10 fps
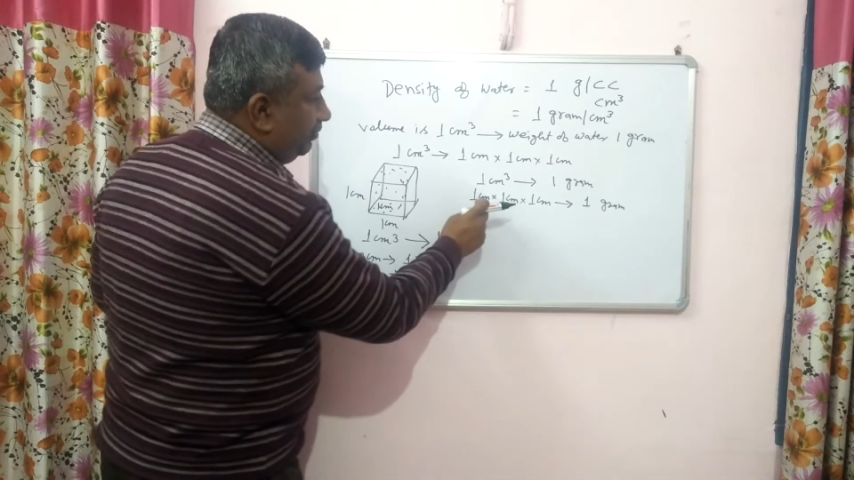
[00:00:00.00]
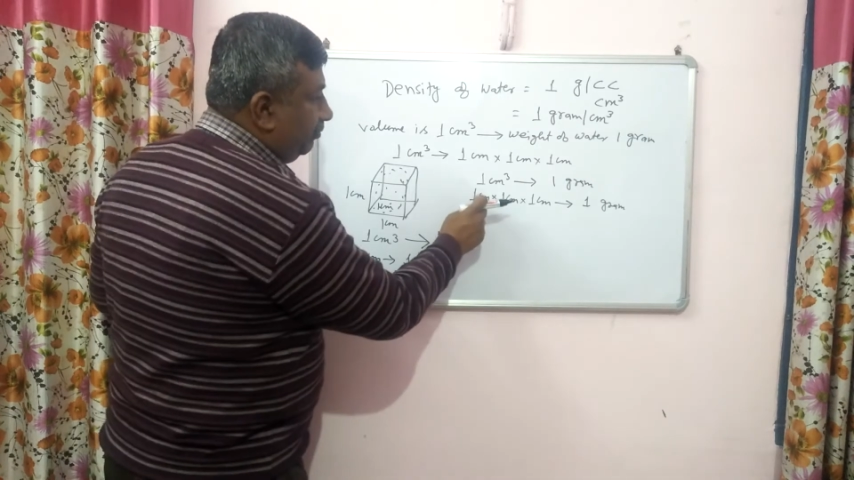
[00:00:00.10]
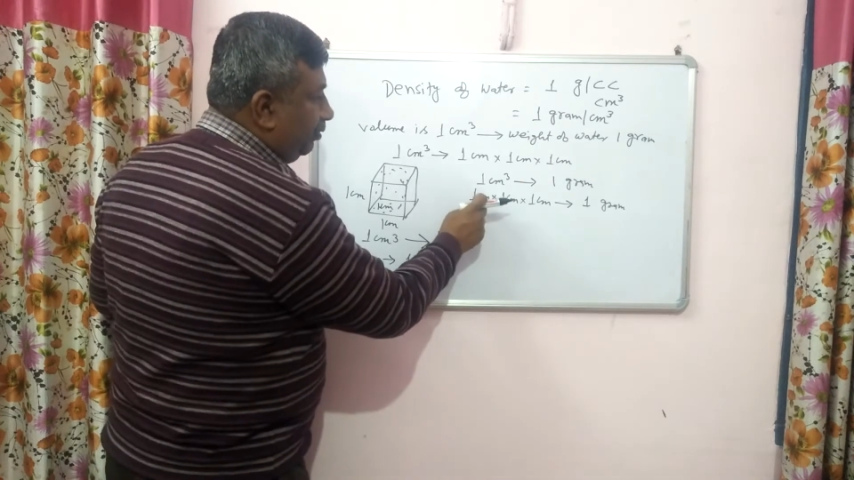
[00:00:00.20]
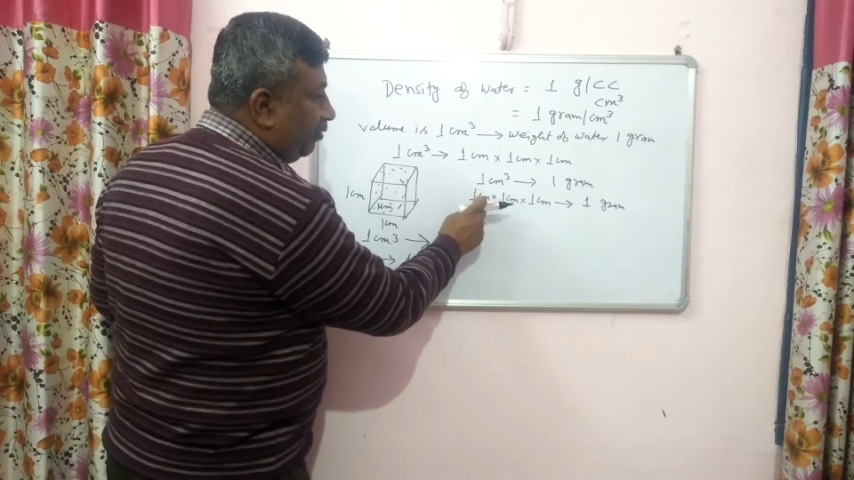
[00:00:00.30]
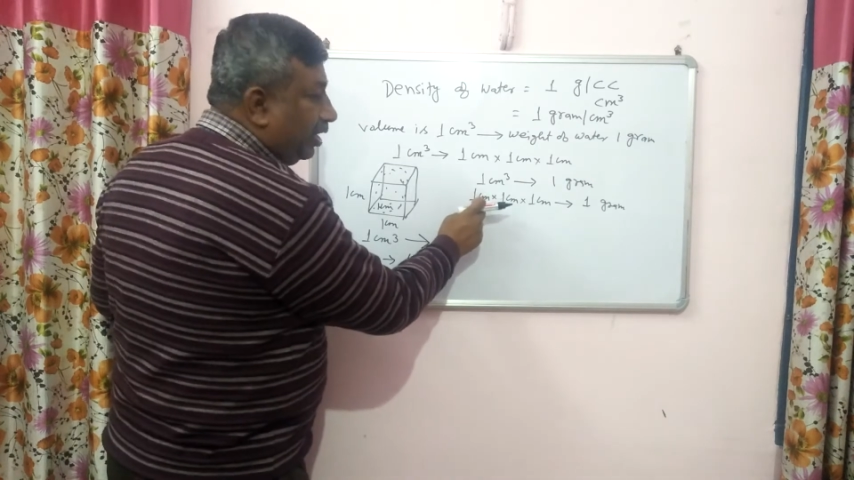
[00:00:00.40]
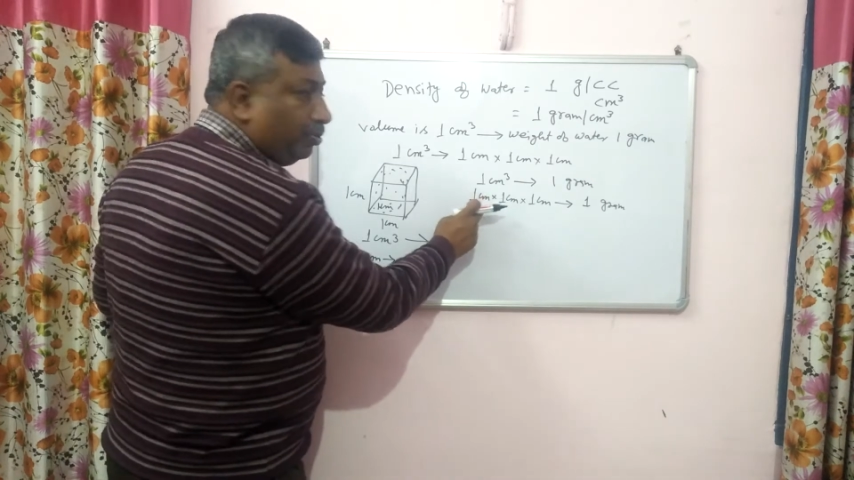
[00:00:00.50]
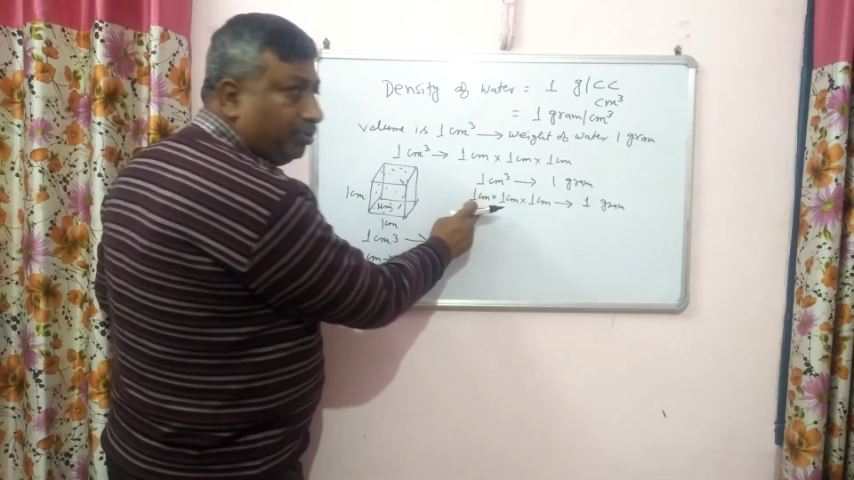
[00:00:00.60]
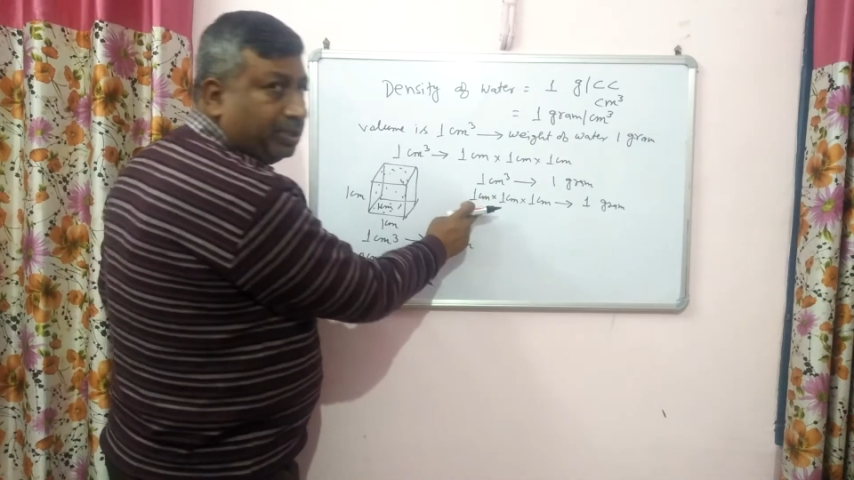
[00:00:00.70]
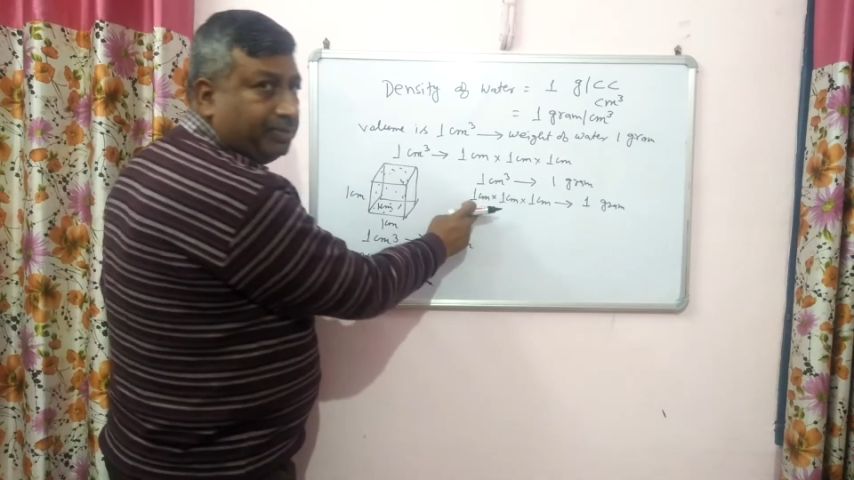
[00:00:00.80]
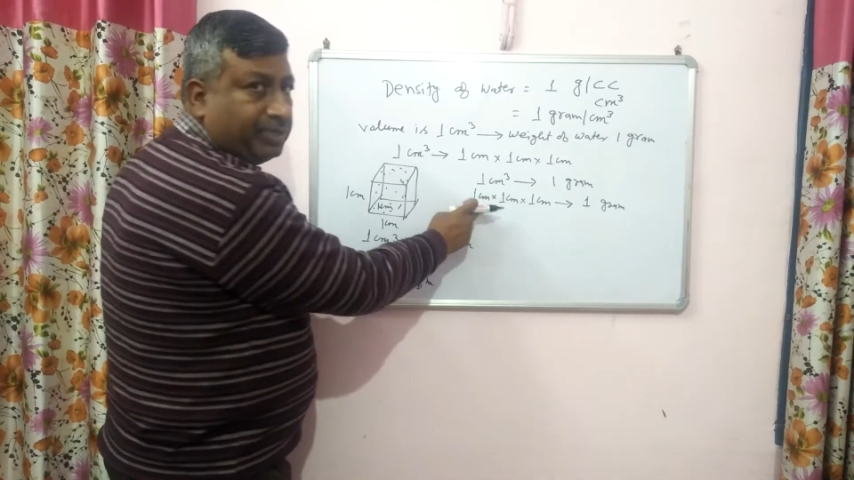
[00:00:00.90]
we want to
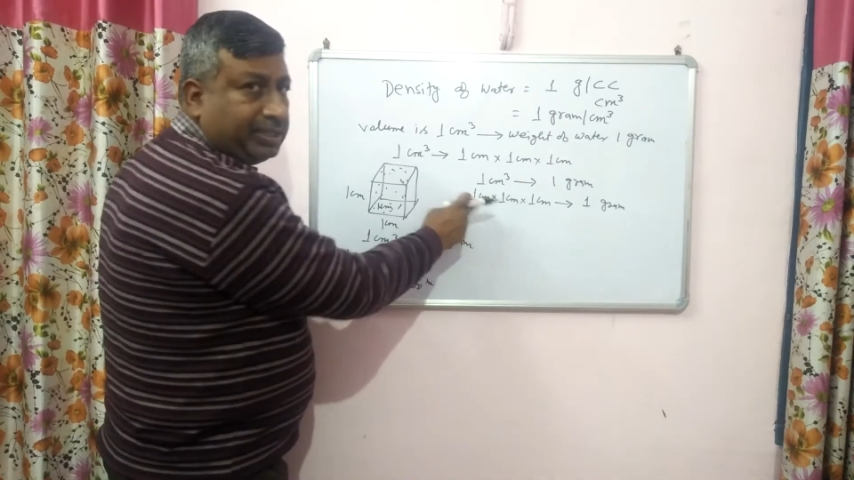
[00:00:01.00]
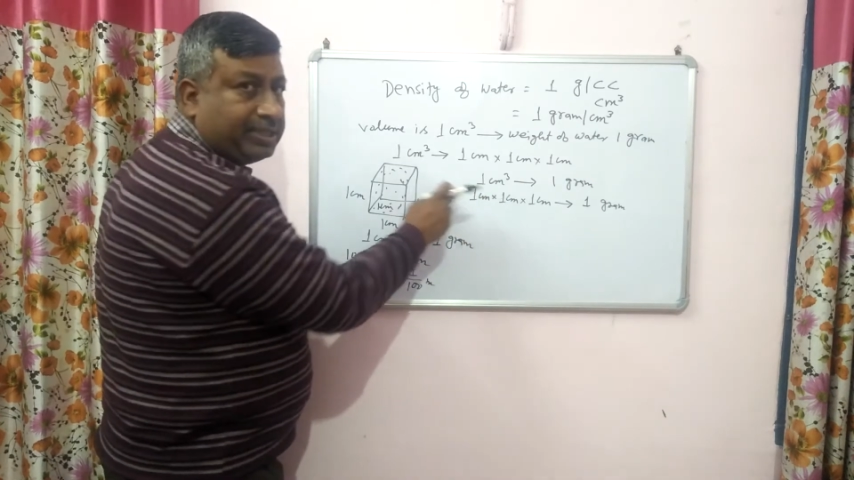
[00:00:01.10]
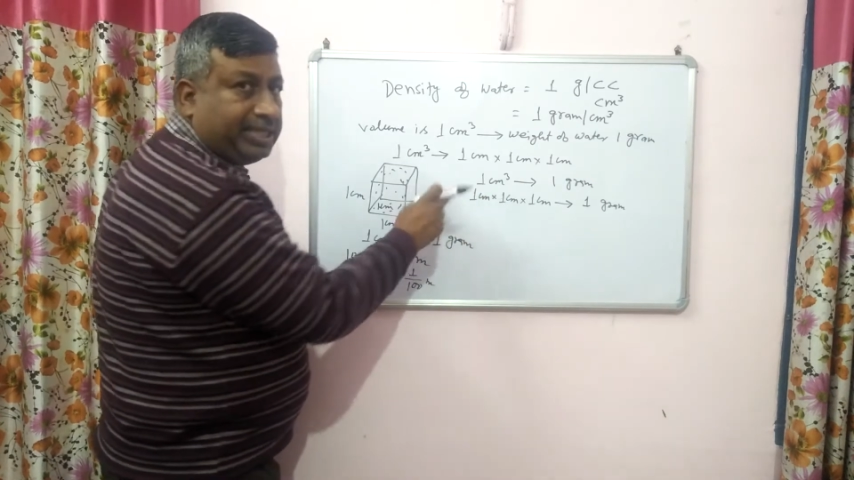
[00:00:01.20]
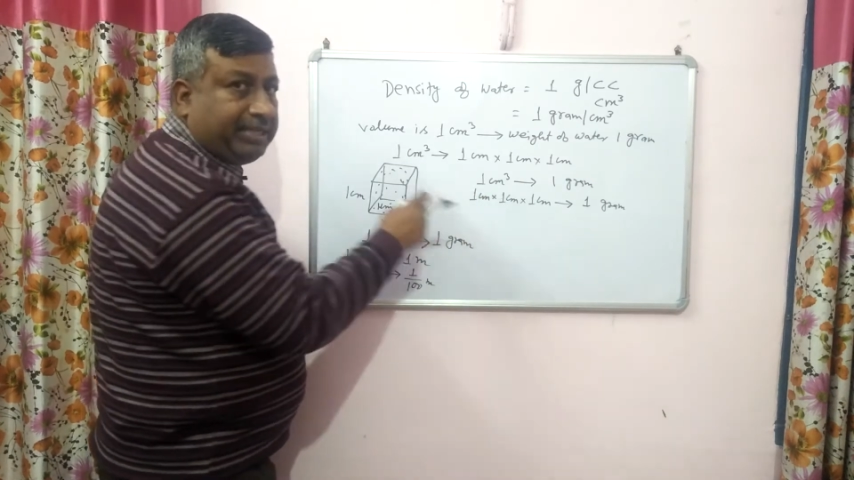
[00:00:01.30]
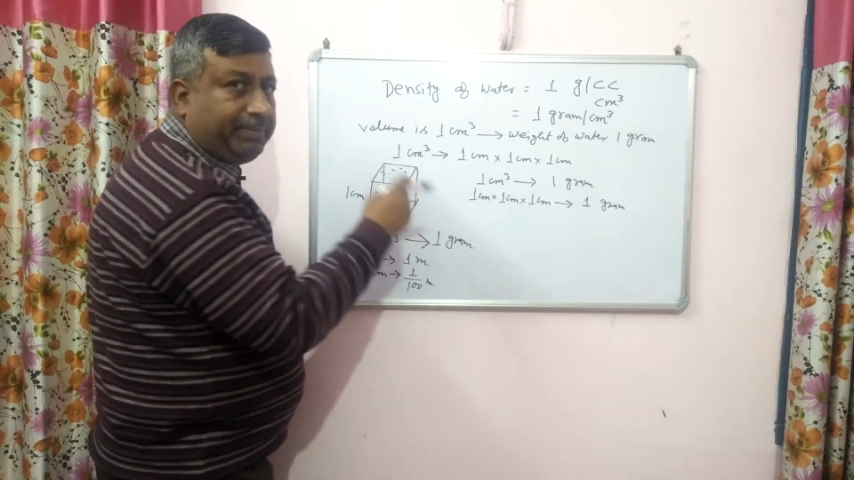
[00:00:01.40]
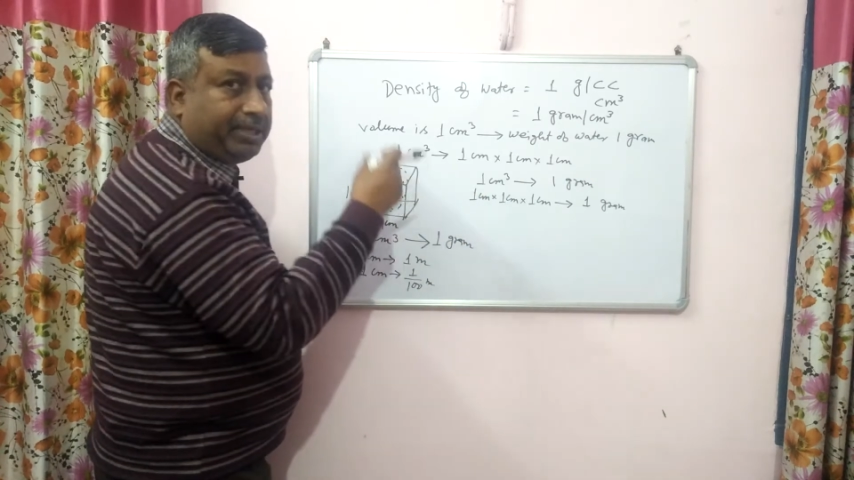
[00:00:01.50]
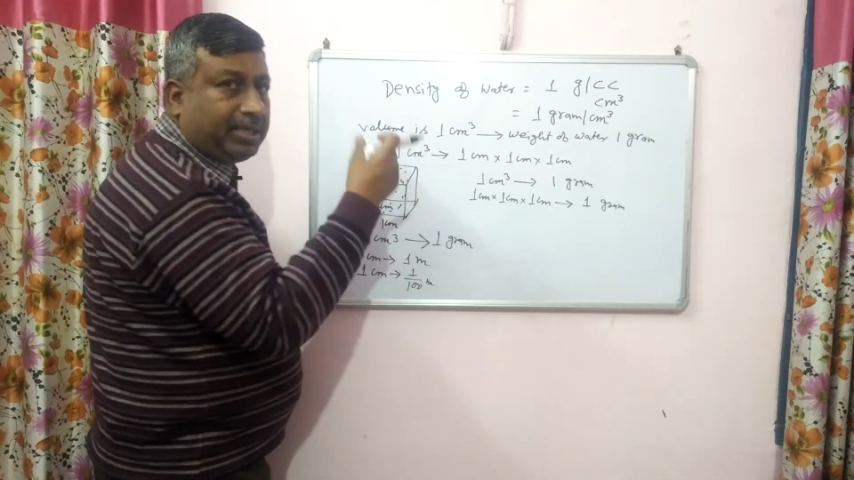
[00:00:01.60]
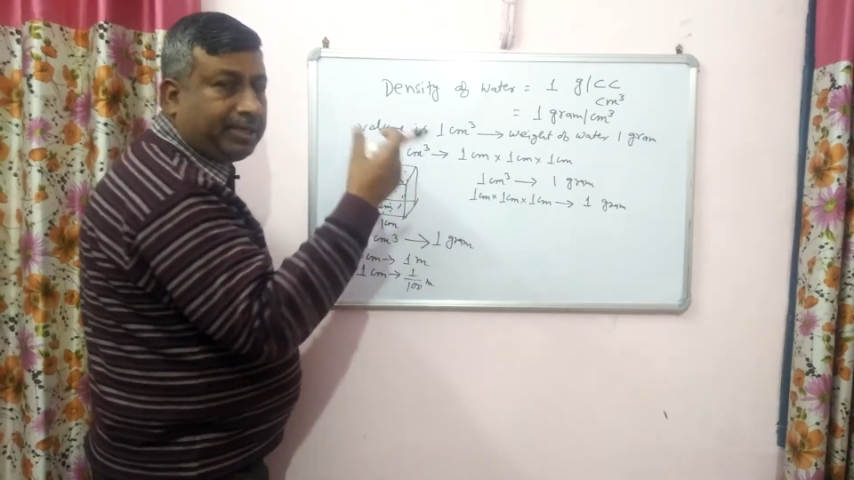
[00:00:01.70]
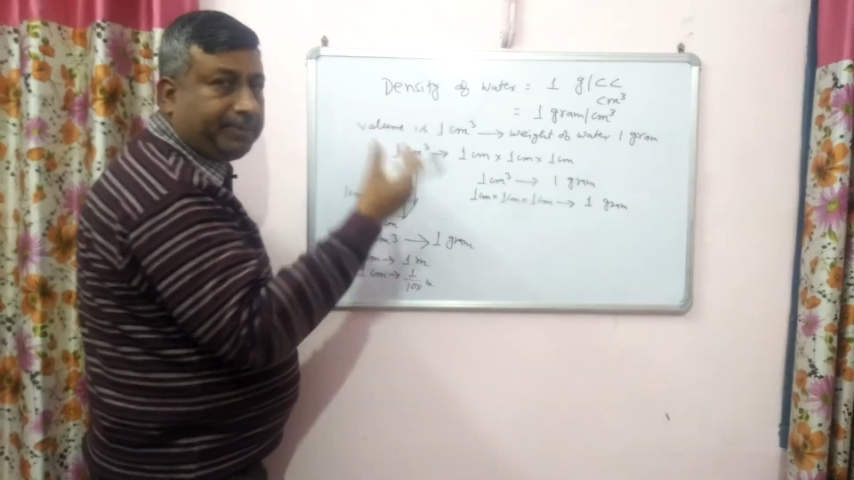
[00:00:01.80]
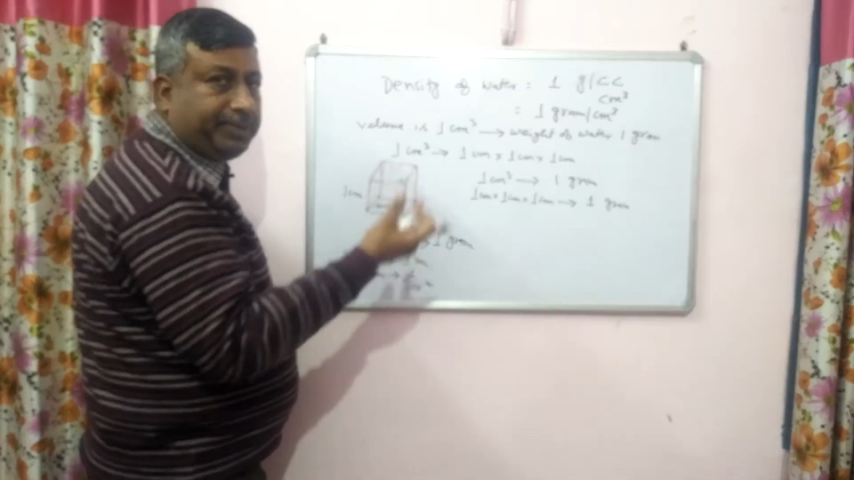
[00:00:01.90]
convert
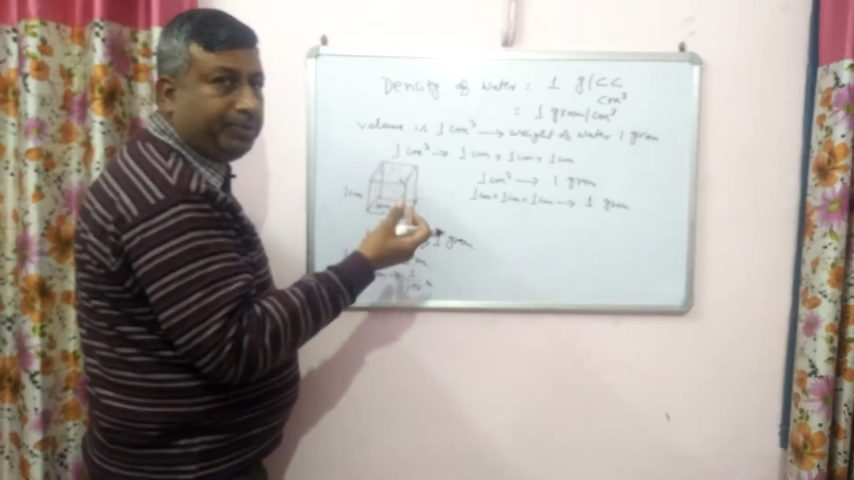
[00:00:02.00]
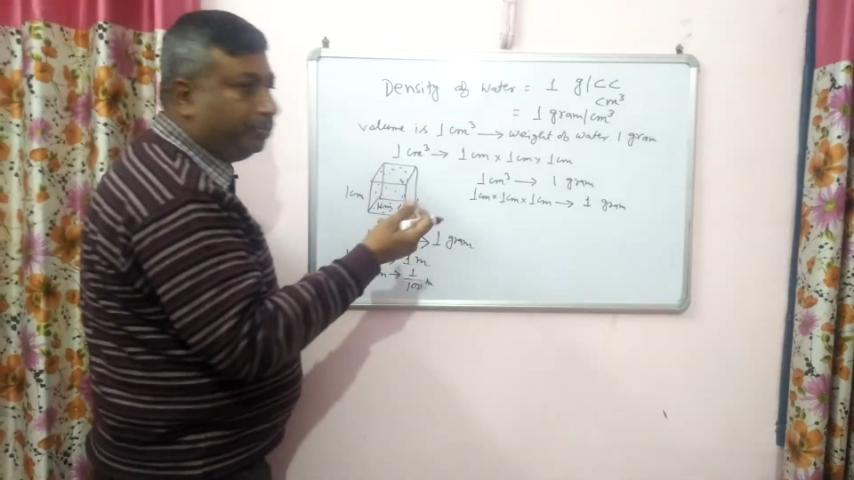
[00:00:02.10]
centimeter into